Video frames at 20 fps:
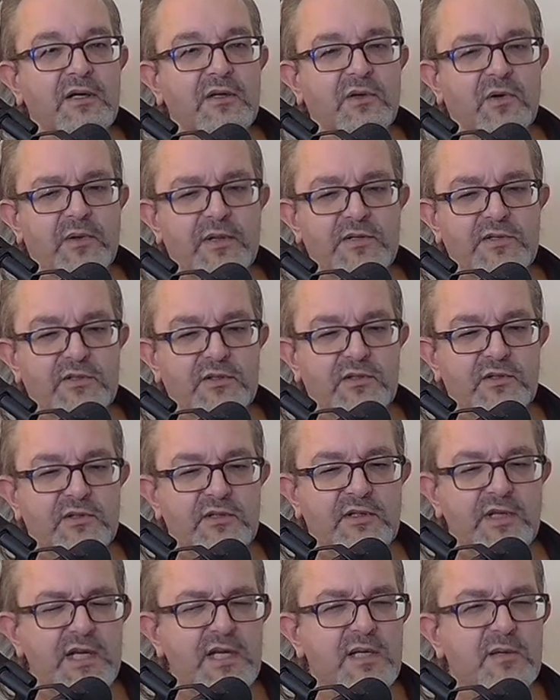got this
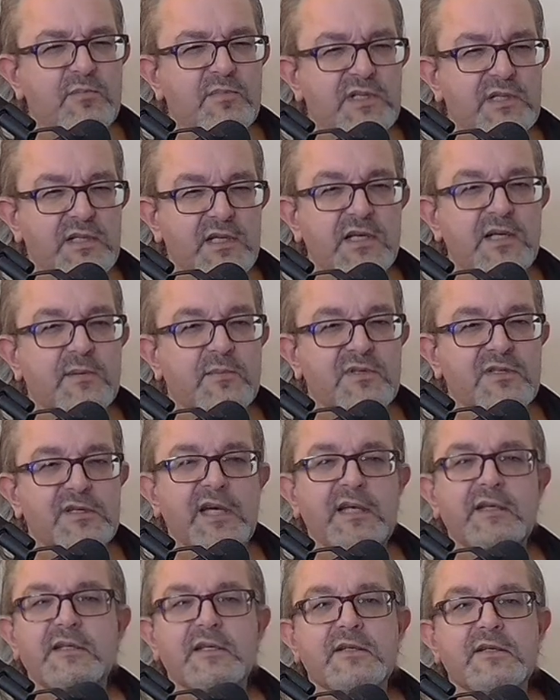deep, deep
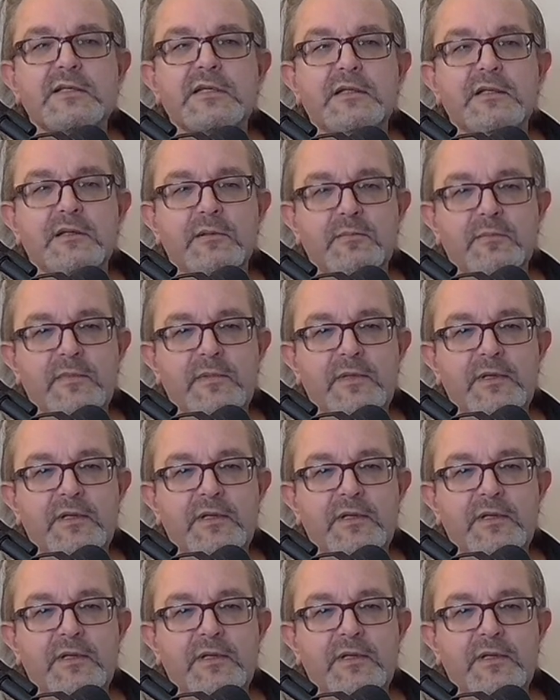sadness in them?